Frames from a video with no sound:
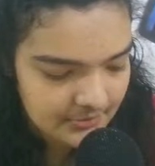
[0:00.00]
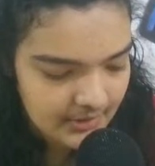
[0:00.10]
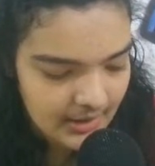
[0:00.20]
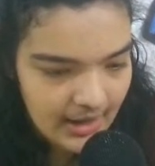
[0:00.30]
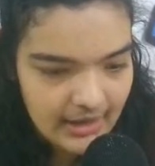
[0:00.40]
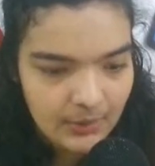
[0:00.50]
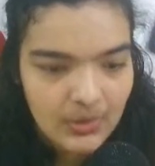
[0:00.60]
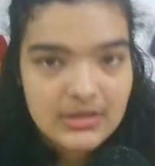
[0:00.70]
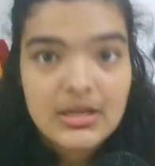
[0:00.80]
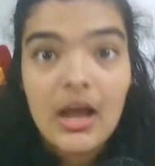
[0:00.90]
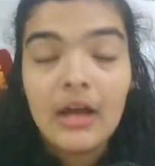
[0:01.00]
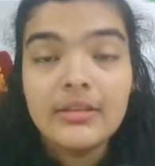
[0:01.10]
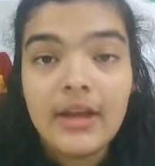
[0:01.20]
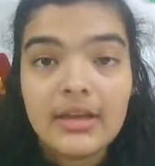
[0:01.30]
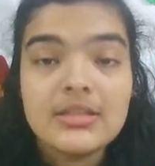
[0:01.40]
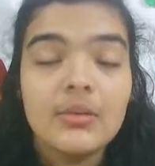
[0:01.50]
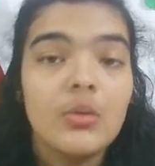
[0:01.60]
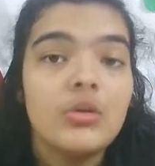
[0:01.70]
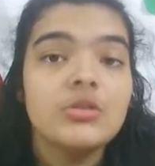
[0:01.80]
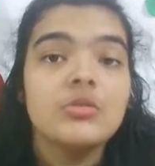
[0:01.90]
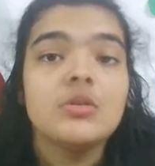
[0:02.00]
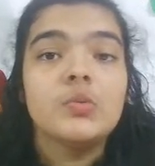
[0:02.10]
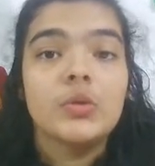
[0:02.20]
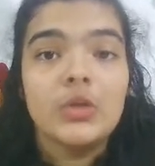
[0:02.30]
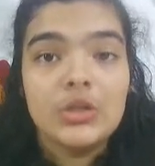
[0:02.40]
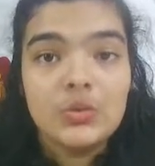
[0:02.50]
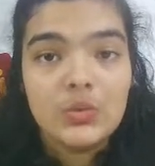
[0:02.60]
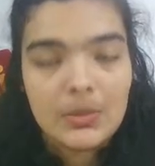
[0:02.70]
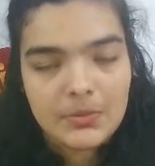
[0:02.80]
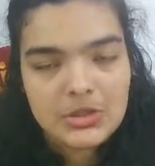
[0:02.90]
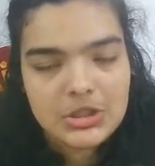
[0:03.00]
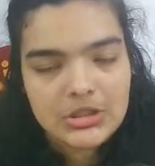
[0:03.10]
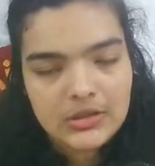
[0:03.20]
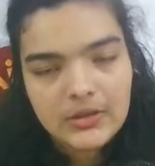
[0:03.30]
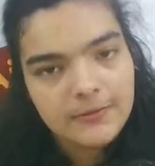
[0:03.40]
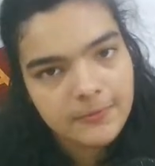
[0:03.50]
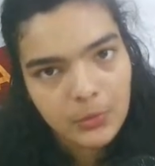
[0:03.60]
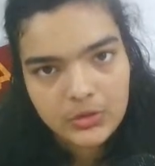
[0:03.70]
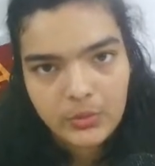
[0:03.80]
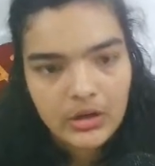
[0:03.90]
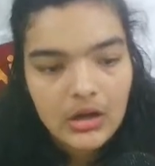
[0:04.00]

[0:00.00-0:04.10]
Anyways, the next thing we're going to do is we're going to reposition the fourth one.